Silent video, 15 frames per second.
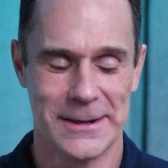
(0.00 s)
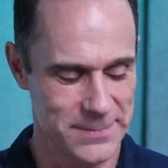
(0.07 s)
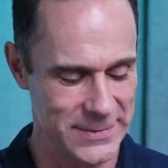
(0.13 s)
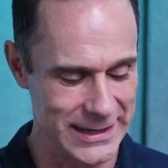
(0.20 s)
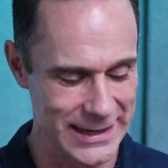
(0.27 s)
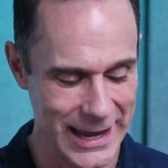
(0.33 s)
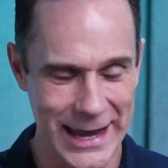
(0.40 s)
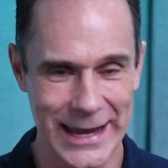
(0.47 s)

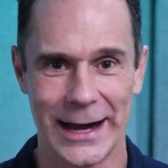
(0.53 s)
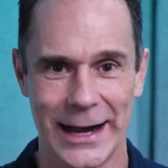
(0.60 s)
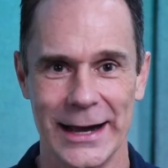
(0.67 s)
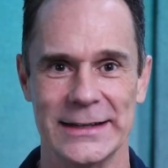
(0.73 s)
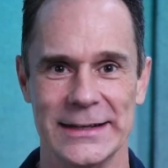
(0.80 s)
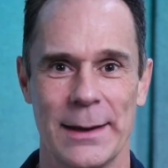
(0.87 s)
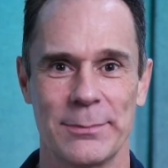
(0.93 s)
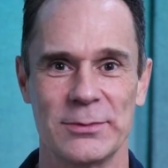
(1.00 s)
The AI
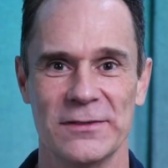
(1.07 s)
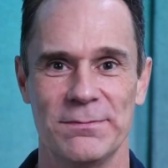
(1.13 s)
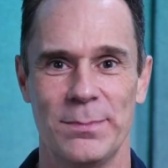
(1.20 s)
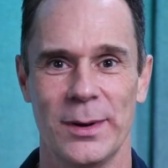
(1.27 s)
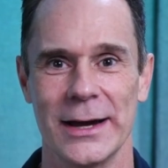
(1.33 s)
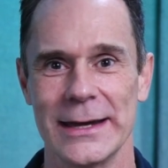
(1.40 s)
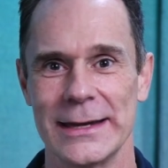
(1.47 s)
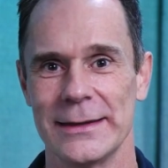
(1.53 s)
adaptive
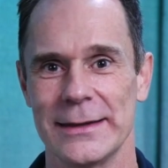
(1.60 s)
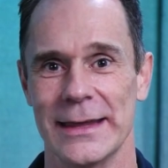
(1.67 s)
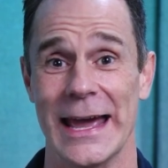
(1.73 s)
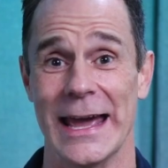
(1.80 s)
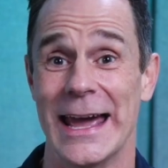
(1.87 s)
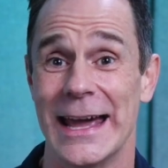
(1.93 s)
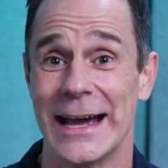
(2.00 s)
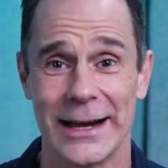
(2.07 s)
bike, the
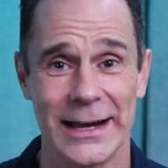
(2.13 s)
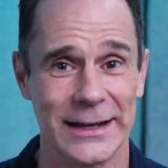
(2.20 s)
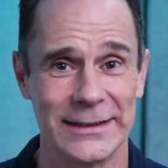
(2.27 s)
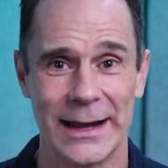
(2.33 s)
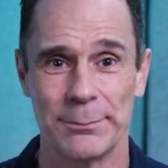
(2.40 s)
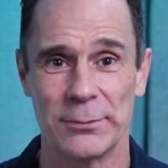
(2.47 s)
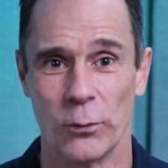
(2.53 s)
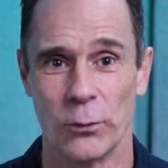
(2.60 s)
AI
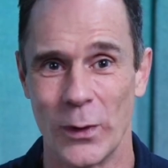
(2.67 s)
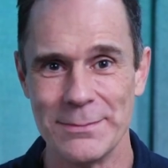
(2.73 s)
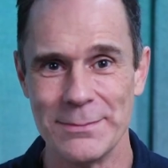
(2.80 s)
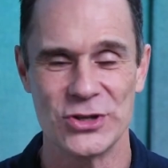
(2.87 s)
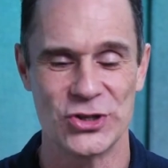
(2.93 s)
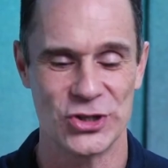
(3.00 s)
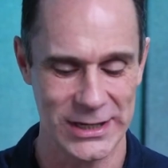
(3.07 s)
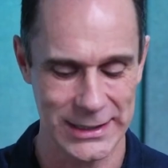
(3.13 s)
adaptive weight
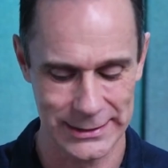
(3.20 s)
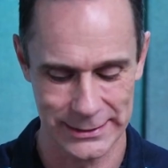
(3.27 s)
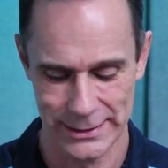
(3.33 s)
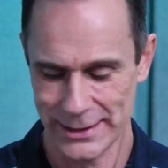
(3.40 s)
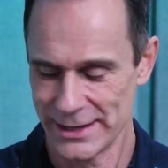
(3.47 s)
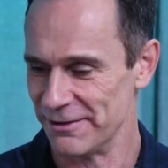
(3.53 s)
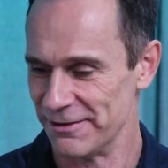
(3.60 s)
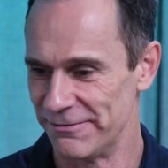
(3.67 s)
machine,
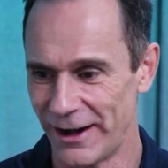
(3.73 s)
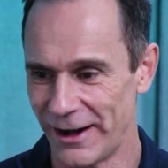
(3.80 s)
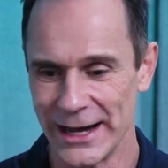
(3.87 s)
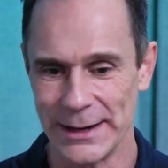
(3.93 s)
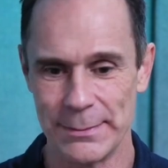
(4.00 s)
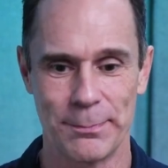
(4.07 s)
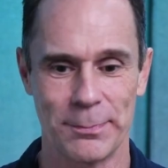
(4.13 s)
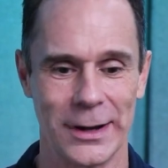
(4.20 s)
the
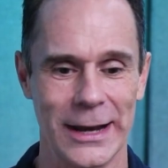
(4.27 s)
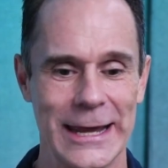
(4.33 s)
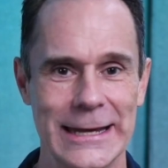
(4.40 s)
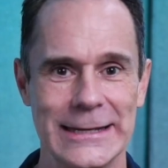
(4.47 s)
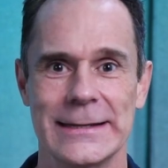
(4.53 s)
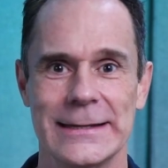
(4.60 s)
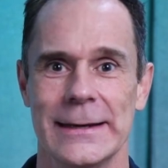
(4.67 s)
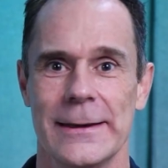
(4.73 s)
Vibe
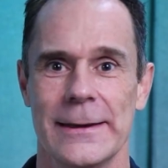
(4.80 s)
plate,